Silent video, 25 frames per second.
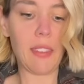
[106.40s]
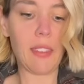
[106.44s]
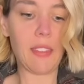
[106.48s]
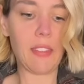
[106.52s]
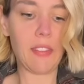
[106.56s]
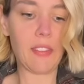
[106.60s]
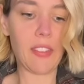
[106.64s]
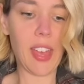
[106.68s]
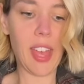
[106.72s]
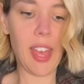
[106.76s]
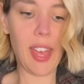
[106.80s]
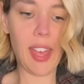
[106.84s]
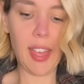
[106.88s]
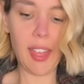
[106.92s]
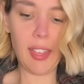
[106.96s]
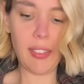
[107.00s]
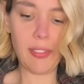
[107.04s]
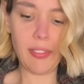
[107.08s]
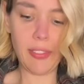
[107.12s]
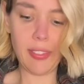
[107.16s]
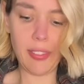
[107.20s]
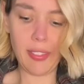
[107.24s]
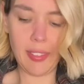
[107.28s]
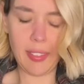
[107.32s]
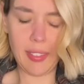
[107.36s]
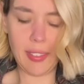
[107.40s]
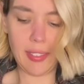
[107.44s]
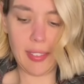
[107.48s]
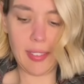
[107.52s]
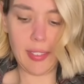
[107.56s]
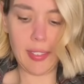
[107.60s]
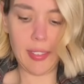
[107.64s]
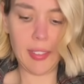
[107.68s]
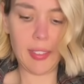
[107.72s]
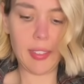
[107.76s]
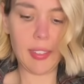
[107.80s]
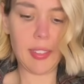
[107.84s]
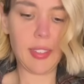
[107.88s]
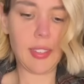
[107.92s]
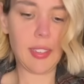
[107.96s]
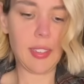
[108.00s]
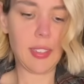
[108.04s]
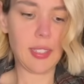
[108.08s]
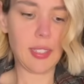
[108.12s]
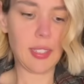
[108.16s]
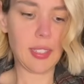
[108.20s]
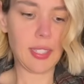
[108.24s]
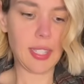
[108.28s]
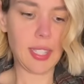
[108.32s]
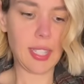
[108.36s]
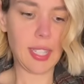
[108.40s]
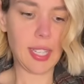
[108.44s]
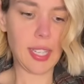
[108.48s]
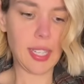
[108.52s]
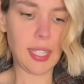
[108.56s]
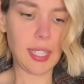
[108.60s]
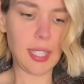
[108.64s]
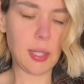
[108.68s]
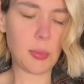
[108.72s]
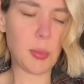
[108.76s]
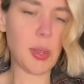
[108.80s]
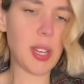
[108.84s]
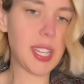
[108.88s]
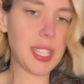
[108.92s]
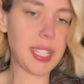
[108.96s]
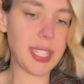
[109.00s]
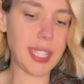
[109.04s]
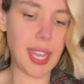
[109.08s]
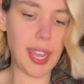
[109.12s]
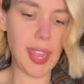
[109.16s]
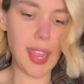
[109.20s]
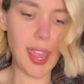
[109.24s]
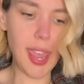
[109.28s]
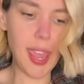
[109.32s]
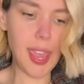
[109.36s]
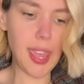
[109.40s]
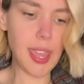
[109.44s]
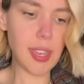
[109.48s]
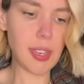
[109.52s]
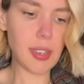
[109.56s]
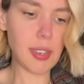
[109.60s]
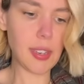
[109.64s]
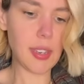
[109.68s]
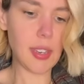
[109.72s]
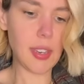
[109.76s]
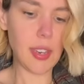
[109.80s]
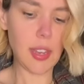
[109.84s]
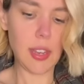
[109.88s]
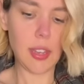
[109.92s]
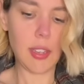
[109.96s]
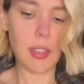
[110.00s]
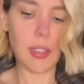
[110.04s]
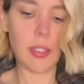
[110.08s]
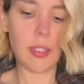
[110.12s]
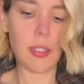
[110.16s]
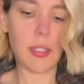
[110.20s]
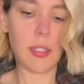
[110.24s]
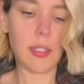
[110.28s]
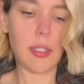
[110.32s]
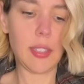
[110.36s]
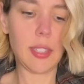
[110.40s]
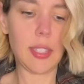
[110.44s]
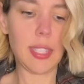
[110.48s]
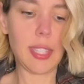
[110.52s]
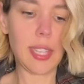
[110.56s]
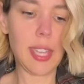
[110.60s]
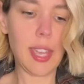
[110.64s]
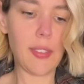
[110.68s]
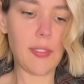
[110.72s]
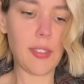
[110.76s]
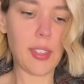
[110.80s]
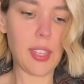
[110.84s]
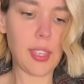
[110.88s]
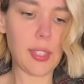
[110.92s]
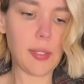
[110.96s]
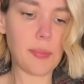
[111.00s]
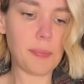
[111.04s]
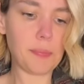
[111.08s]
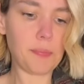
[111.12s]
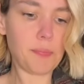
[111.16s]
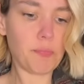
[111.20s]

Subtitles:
5, 6, what did I say, 8, 7.